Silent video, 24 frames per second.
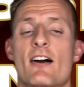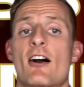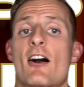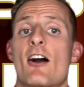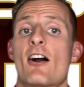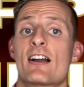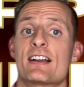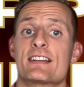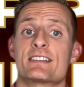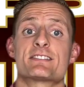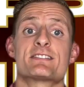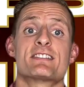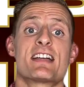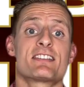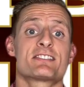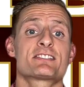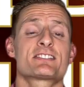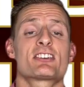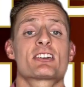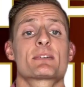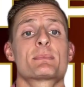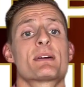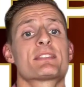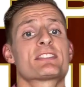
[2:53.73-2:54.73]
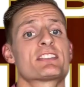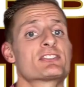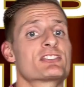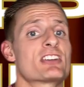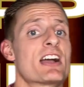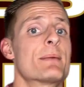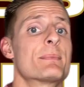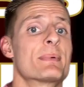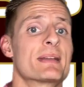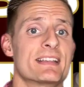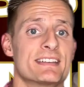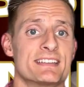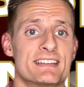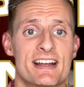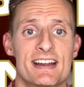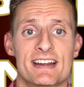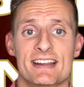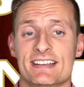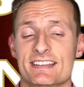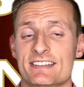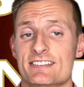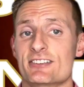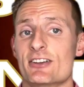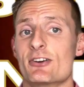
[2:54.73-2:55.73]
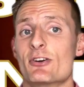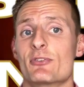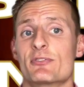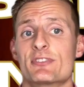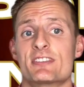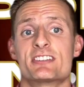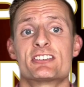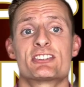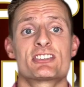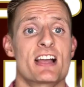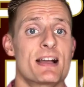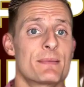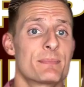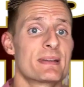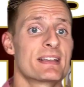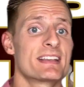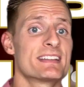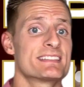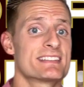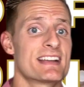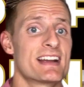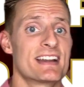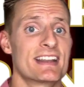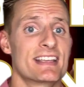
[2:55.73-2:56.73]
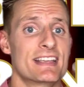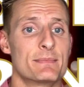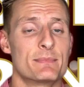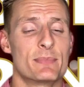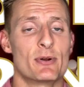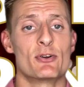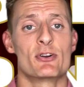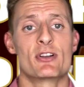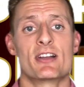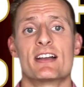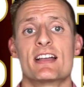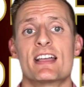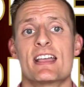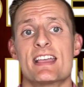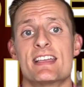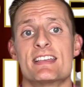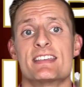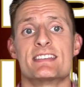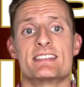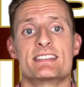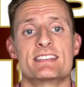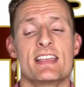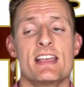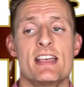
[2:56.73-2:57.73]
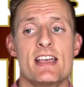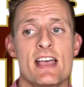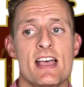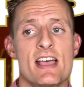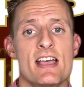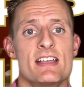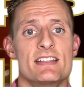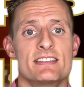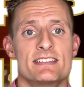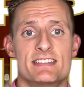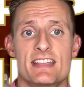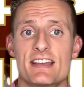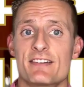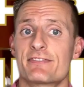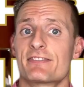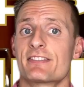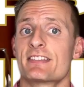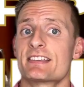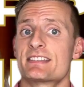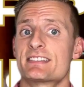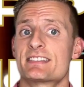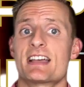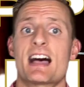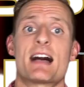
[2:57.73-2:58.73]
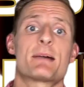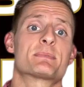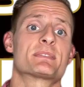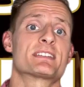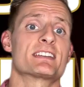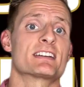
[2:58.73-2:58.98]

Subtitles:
All right, so now let's talk about the shopping and dining. So the shopping and dining in Boca is definitely top